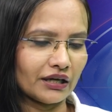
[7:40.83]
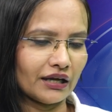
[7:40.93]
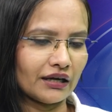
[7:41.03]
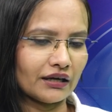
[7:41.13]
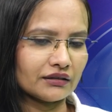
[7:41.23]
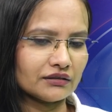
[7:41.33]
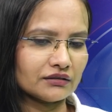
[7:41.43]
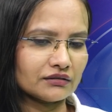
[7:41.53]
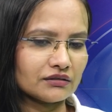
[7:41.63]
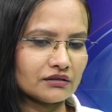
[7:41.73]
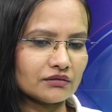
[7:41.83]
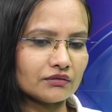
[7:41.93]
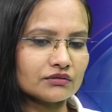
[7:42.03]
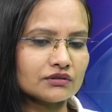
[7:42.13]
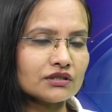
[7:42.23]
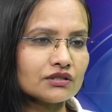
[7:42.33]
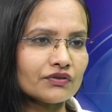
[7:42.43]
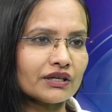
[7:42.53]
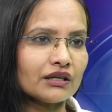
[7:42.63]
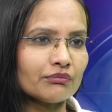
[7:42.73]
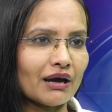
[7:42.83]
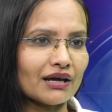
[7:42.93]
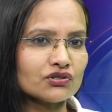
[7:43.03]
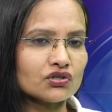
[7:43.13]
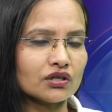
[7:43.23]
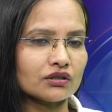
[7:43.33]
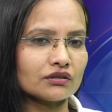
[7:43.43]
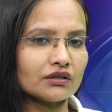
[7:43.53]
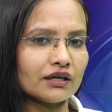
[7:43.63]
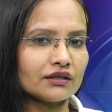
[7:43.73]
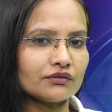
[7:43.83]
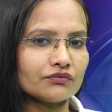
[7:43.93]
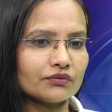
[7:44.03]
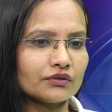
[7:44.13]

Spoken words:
And just we can imagine that